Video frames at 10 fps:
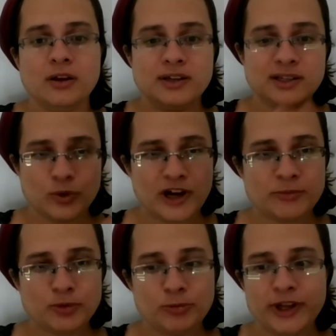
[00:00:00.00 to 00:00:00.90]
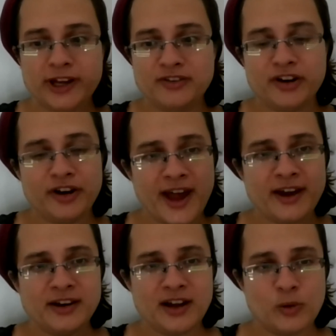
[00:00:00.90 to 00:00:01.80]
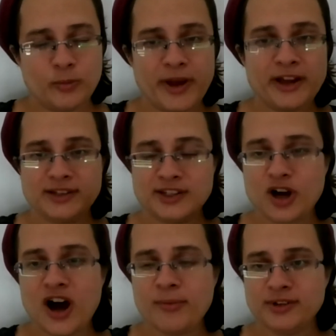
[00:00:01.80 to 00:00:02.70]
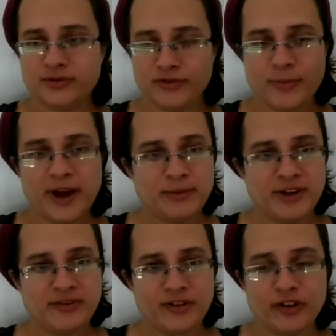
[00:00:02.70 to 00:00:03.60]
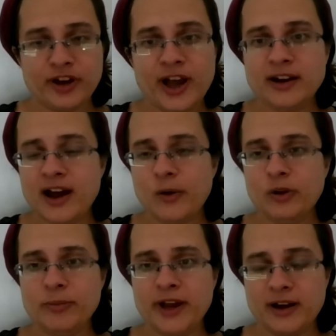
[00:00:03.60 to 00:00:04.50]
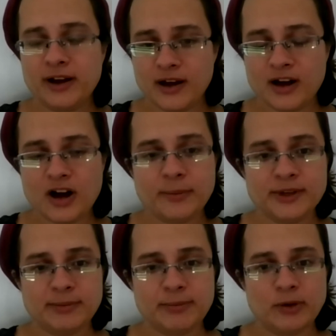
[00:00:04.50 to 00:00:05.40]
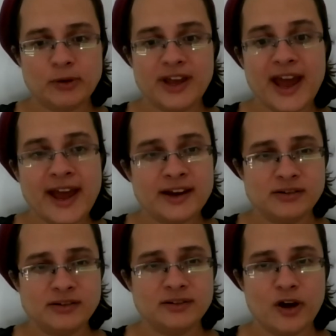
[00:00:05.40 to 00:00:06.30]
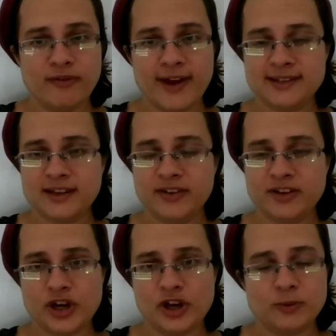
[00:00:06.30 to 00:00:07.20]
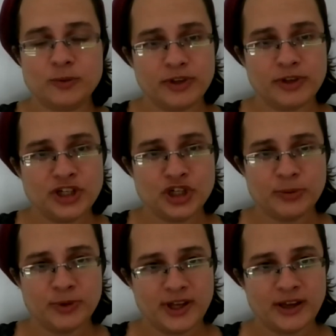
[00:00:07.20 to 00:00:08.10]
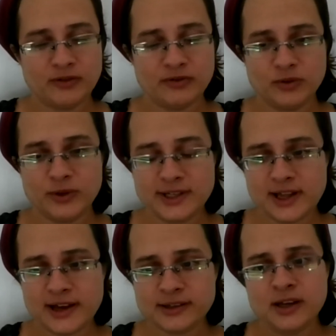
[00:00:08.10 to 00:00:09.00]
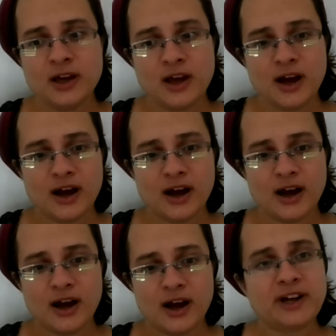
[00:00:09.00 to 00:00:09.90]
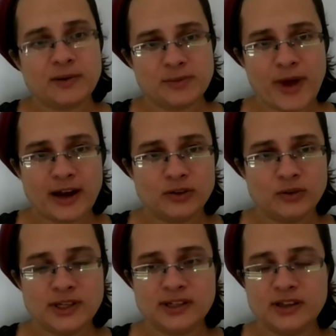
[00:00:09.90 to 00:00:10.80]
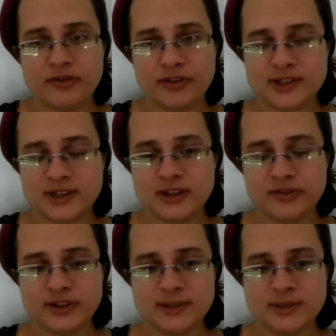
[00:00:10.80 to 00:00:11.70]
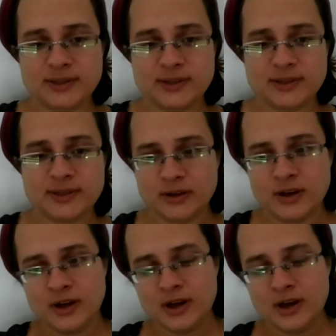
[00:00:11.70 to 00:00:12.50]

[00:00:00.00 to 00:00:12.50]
This will come to play at the very end, and I'll make this comment. Remind me if I forget, I will make a, a comment about the end of Esav and Jacob's relationship at the end of today's class um, that comes back to this difference the difference between